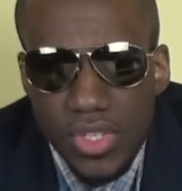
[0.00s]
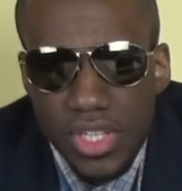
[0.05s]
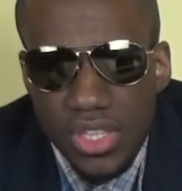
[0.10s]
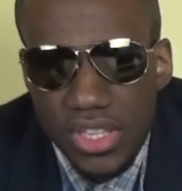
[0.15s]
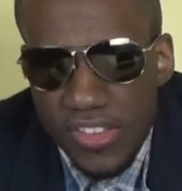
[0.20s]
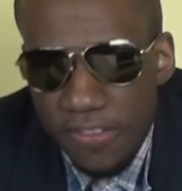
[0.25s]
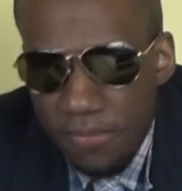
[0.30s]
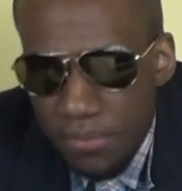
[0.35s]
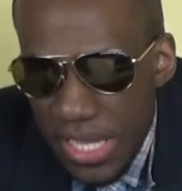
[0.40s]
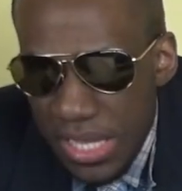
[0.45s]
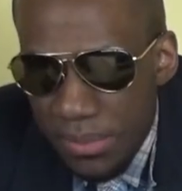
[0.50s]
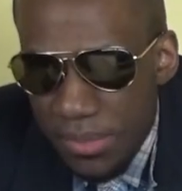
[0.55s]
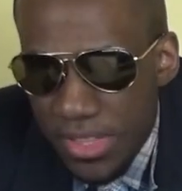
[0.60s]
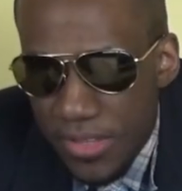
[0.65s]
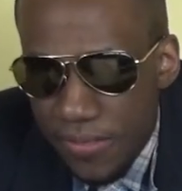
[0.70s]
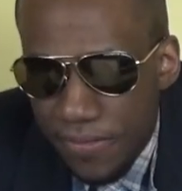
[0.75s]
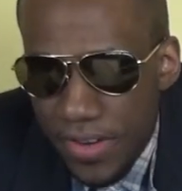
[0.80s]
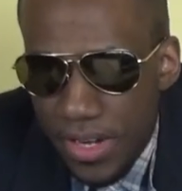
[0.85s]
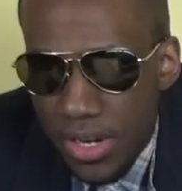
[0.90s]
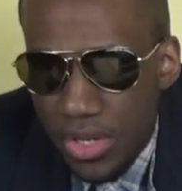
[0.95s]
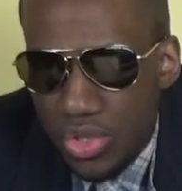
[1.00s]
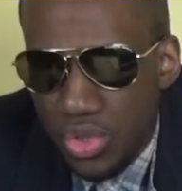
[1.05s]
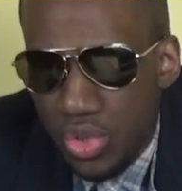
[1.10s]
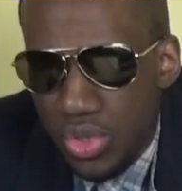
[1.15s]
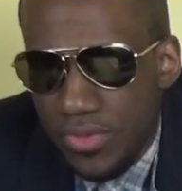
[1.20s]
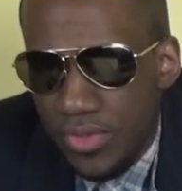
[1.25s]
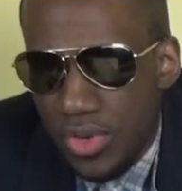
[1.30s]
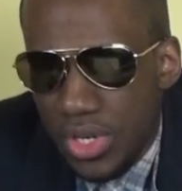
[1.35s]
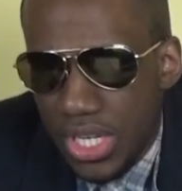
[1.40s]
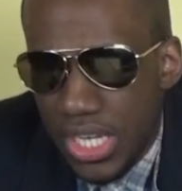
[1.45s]
They've made it the final, so
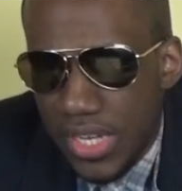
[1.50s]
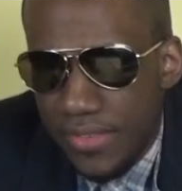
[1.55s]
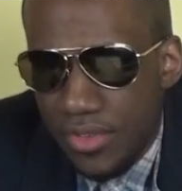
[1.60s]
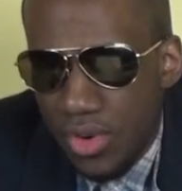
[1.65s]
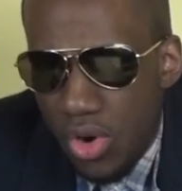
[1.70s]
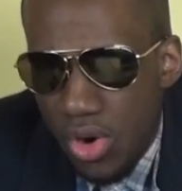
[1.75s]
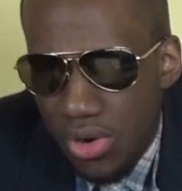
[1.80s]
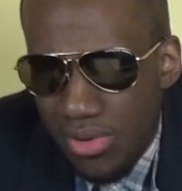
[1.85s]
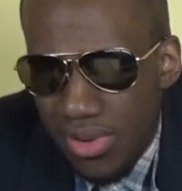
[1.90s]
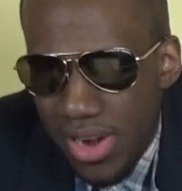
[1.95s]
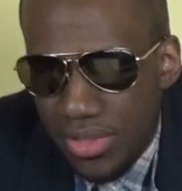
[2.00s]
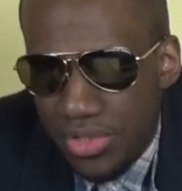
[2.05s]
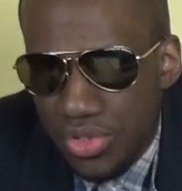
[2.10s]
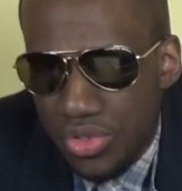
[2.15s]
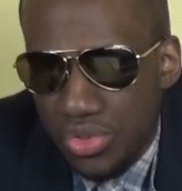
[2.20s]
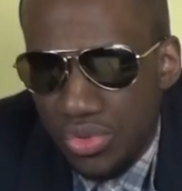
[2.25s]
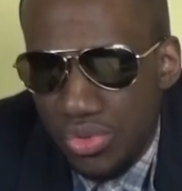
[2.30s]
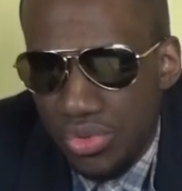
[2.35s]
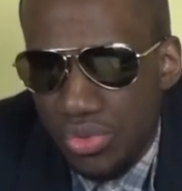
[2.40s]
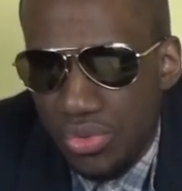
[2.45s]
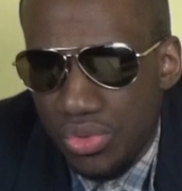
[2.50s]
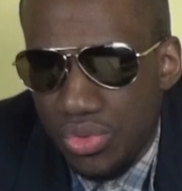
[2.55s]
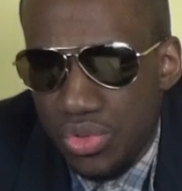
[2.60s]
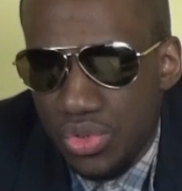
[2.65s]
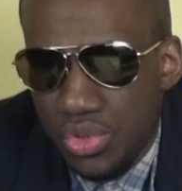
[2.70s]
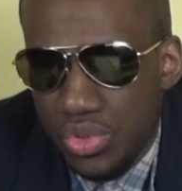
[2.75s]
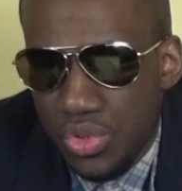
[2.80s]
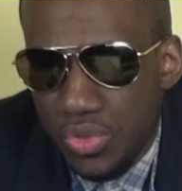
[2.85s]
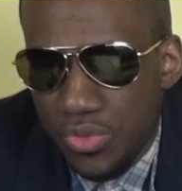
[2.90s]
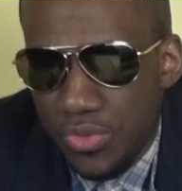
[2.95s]
you've got to give congrats to
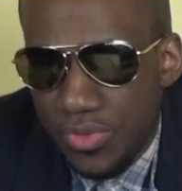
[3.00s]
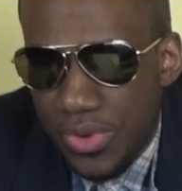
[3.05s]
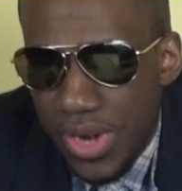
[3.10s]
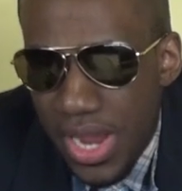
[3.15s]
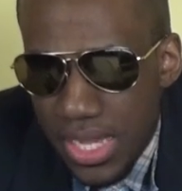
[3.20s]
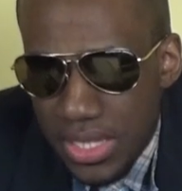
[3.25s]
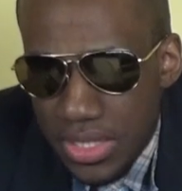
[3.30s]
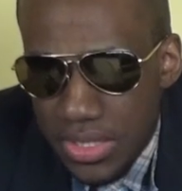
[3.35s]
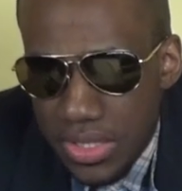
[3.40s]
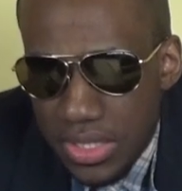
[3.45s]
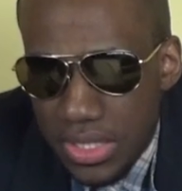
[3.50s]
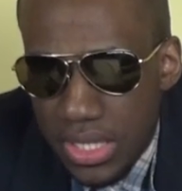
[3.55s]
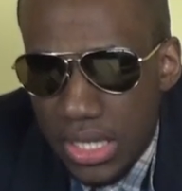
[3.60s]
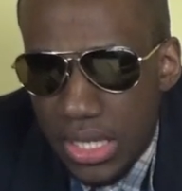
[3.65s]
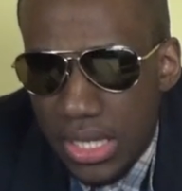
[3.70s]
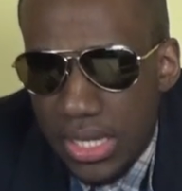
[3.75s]
France.